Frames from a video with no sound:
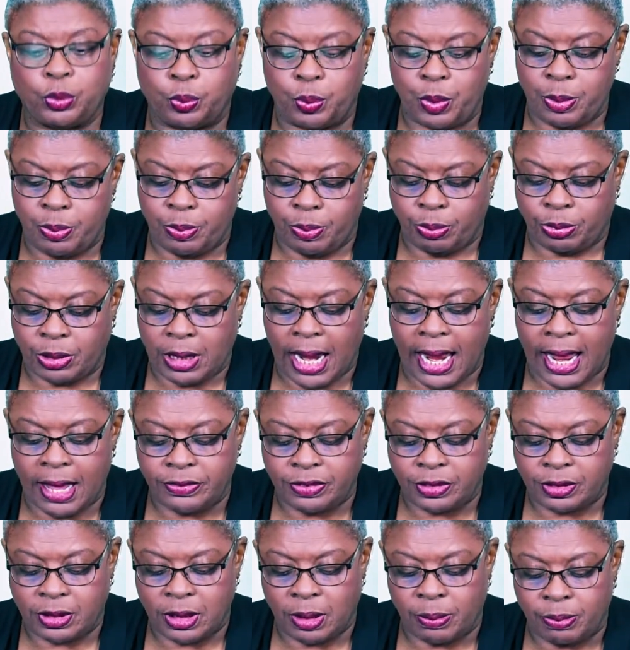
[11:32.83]
we have
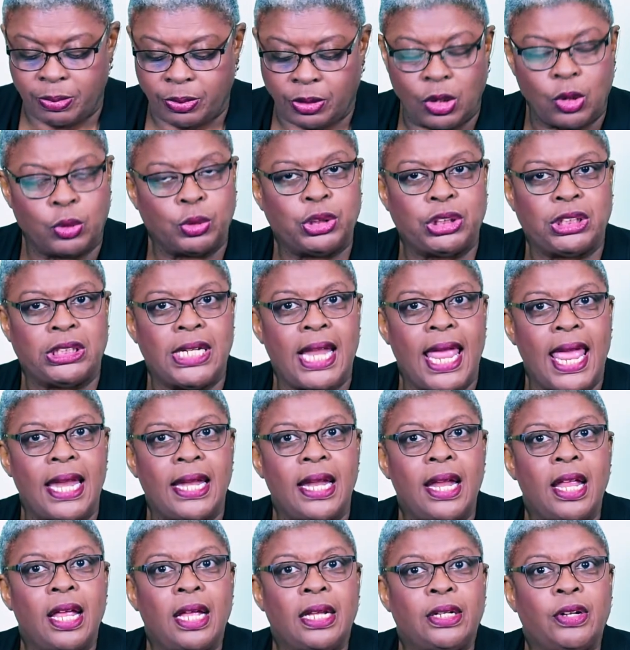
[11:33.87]
some notion that
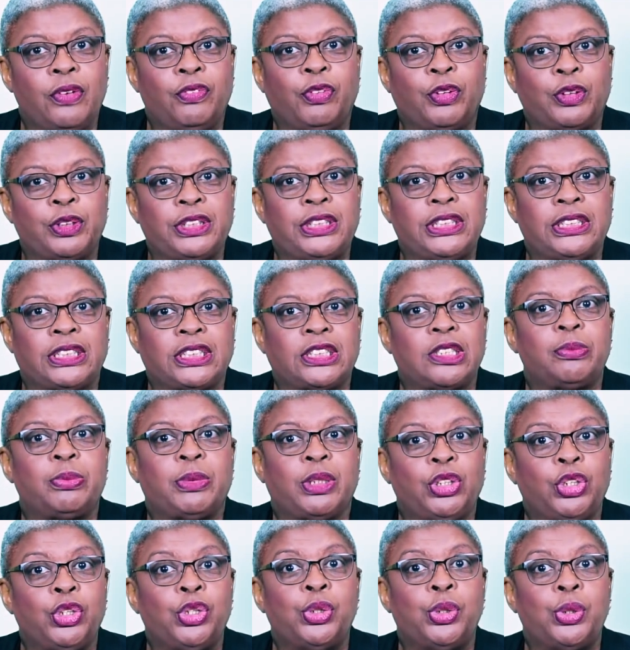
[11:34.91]
diversity is
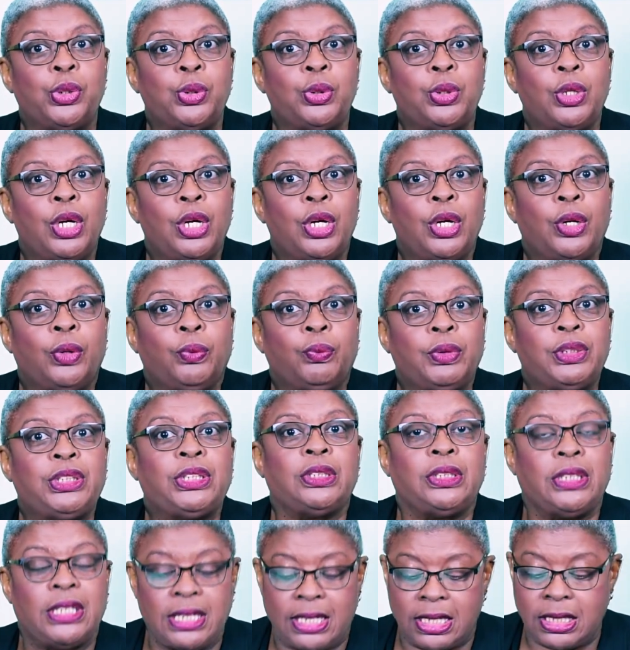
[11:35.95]
something new, which
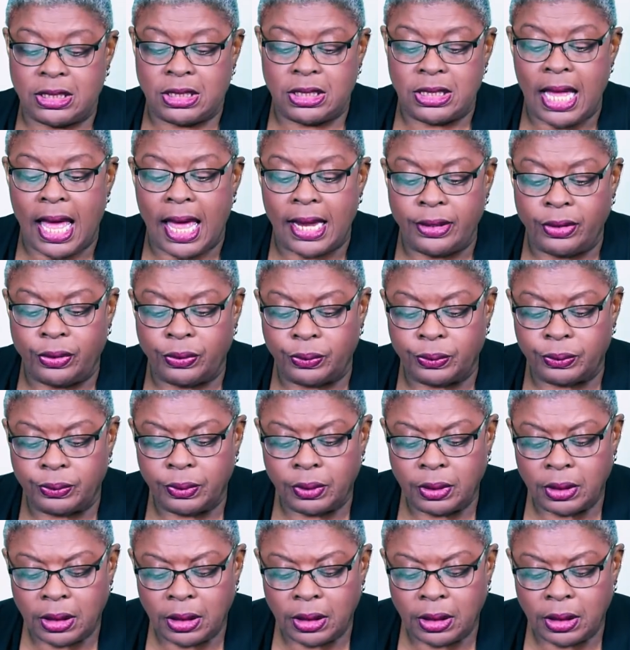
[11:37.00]
it is not new.